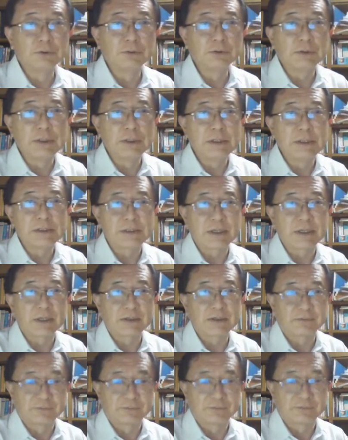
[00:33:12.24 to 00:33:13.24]
instead
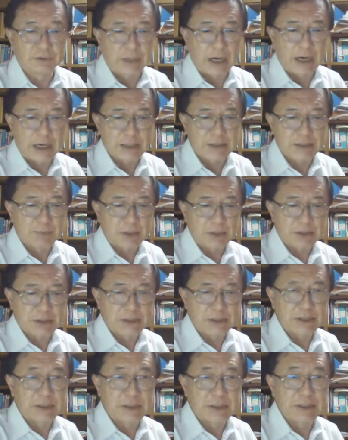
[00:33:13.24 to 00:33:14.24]
of large
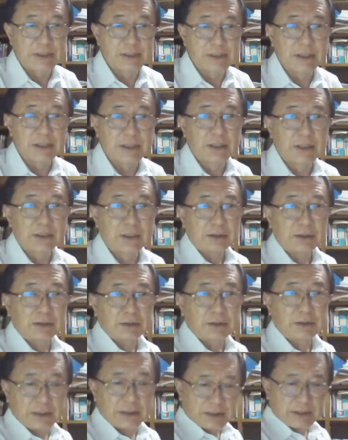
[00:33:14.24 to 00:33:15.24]
machines,
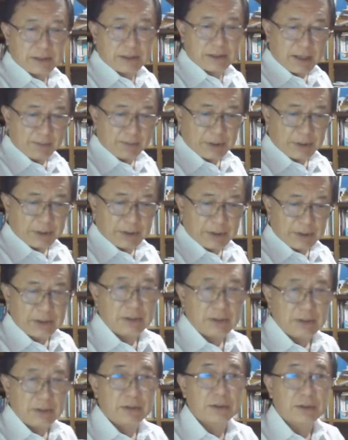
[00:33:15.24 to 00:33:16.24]
this company
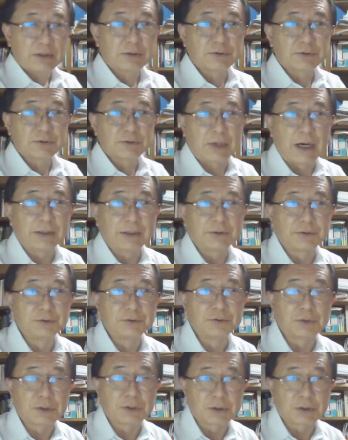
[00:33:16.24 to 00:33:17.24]

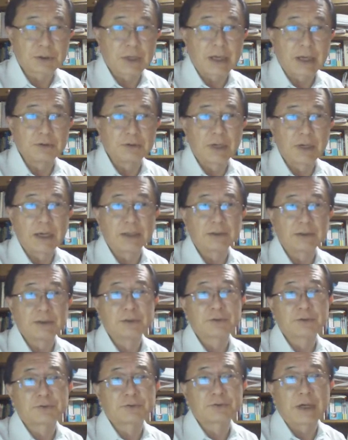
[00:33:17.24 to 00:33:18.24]
KOA
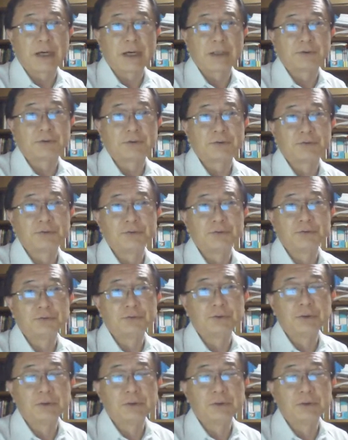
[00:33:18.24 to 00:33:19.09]
tried to